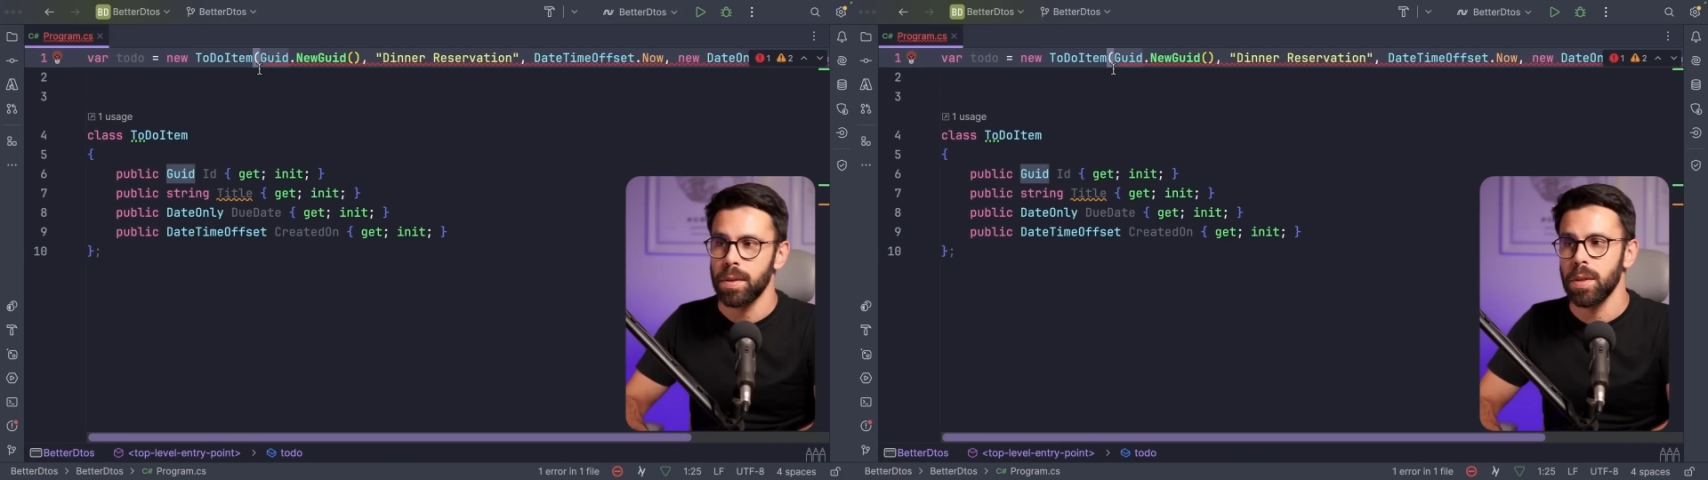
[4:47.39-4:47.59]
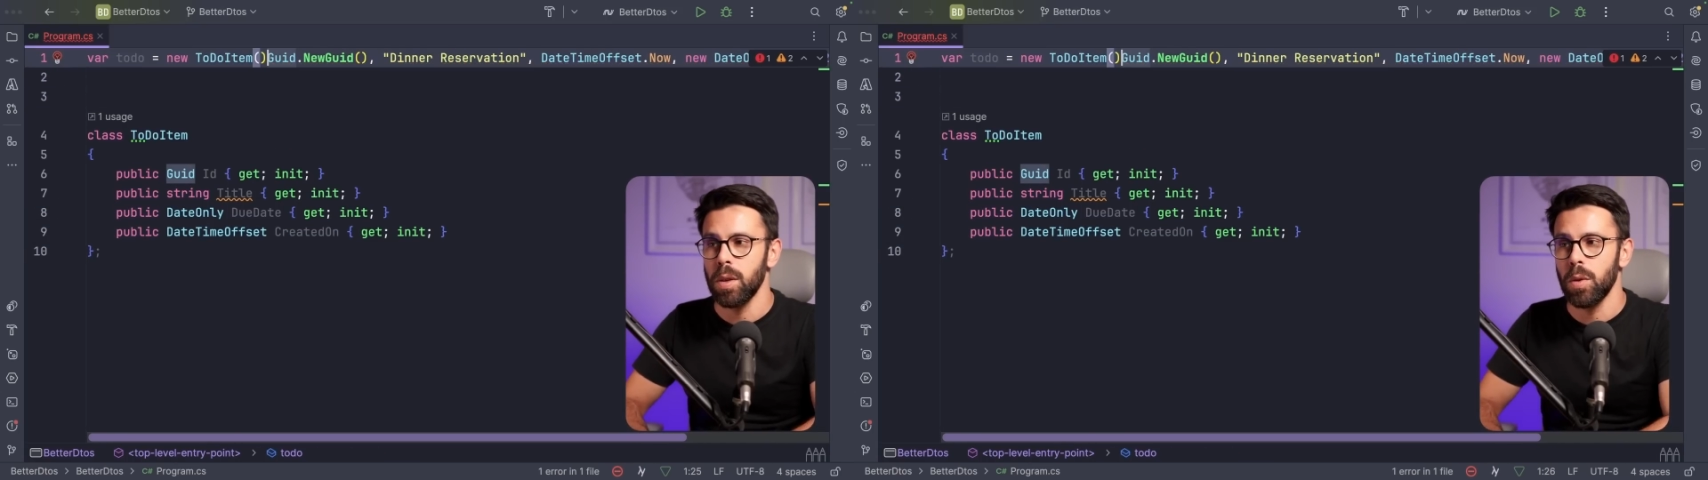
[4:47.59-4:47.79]

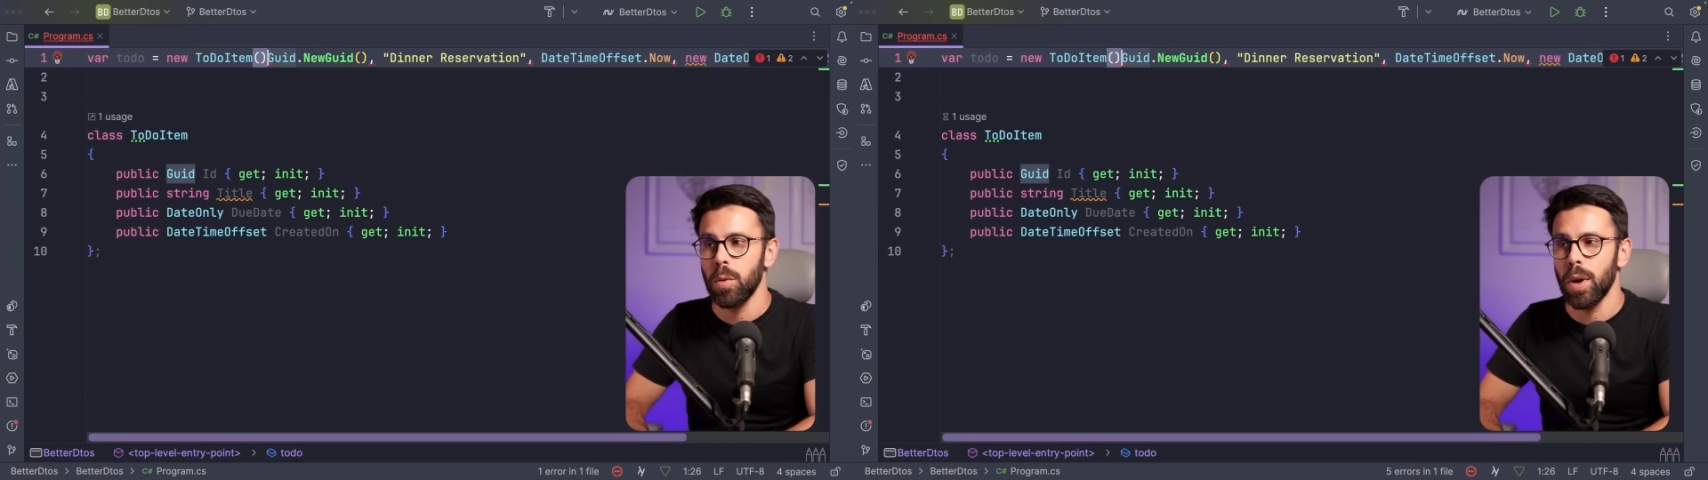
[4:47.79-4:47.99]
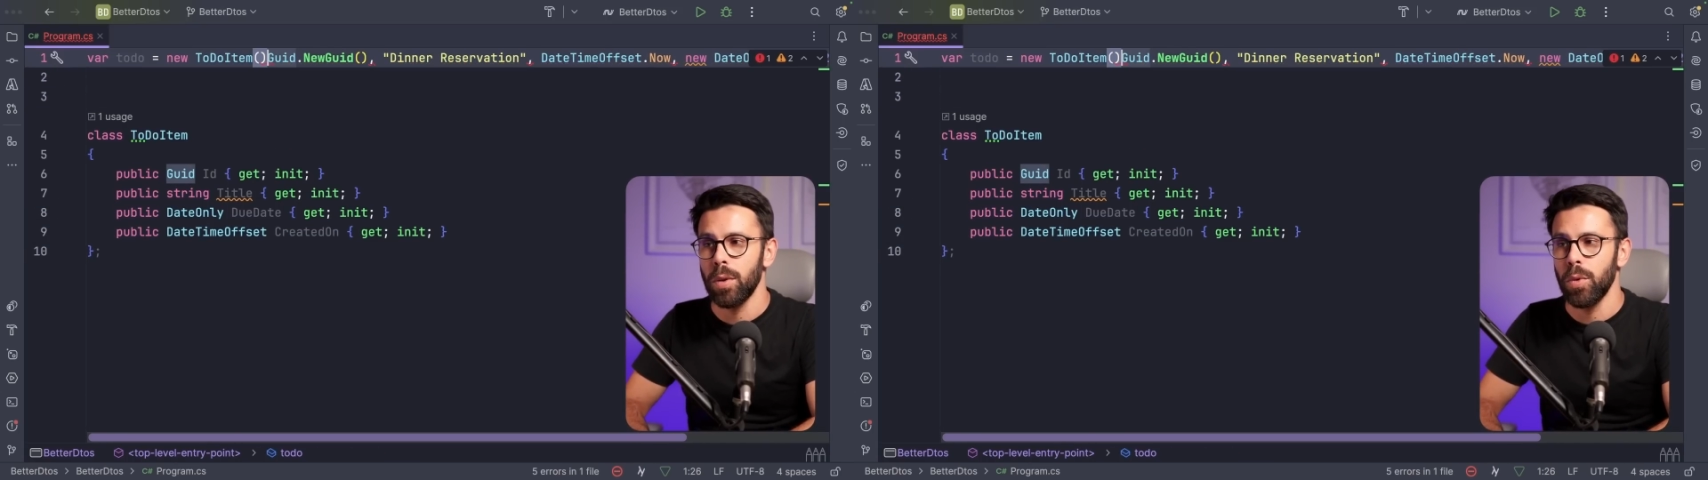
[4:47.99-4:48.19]
So
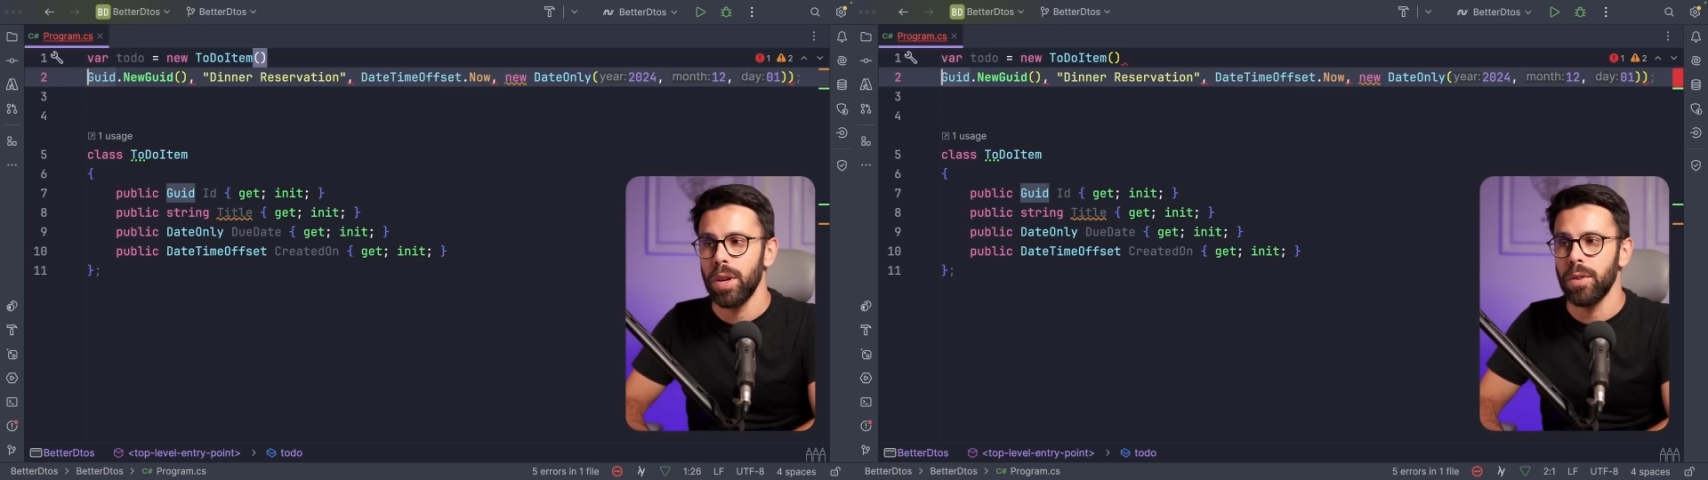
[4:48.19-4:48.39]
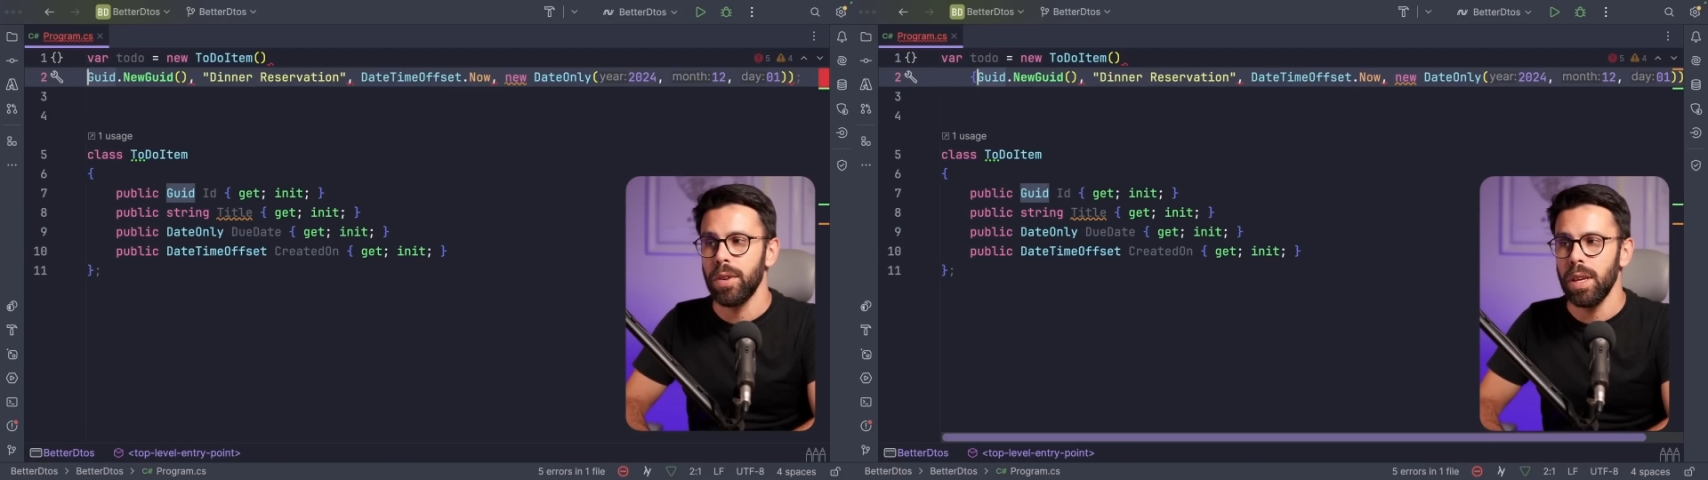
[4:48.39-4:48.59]
when we
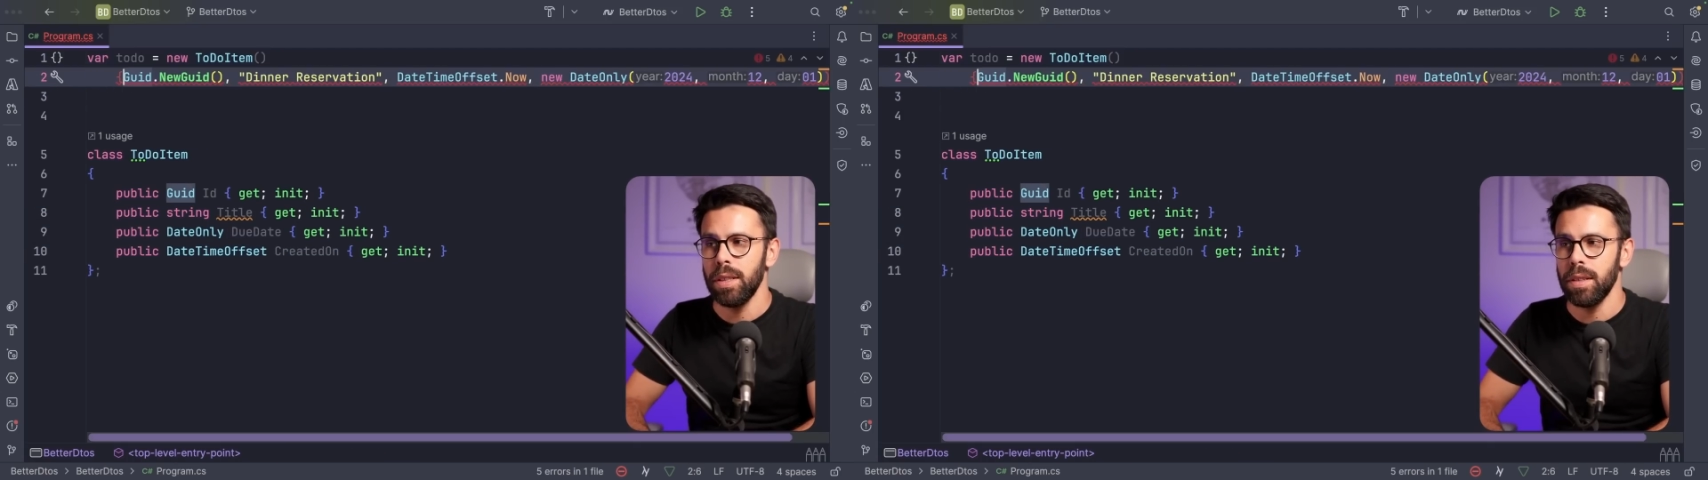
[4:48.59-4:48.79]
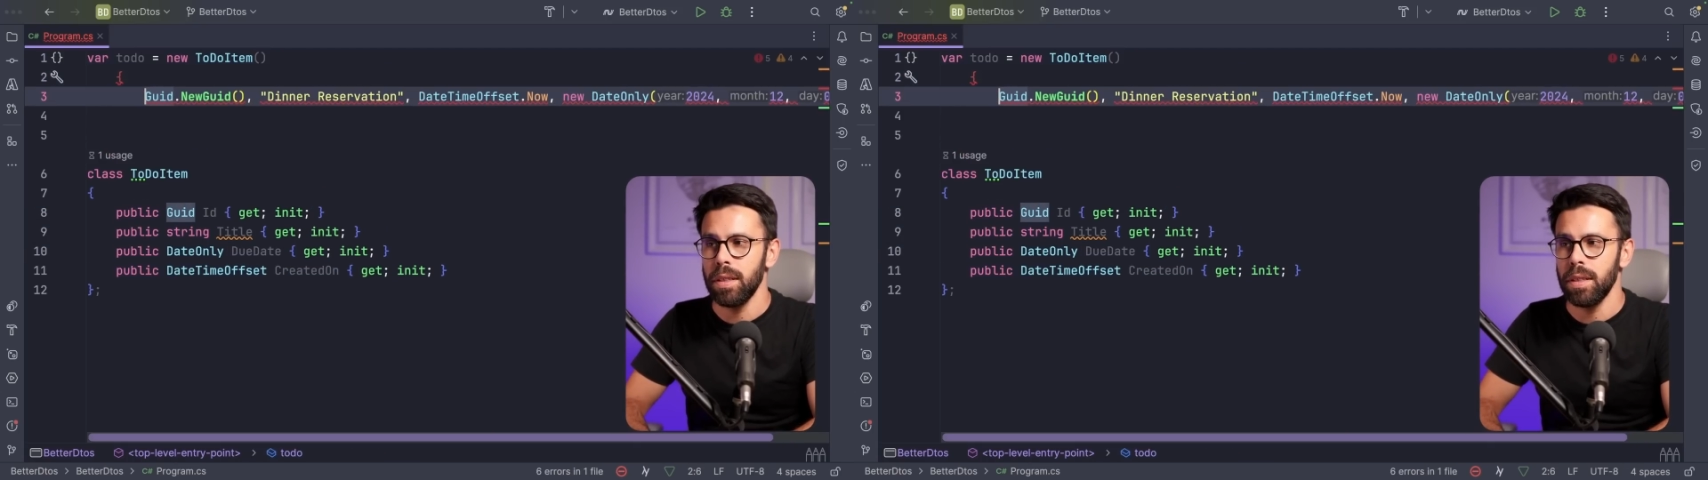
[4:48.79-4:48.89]
create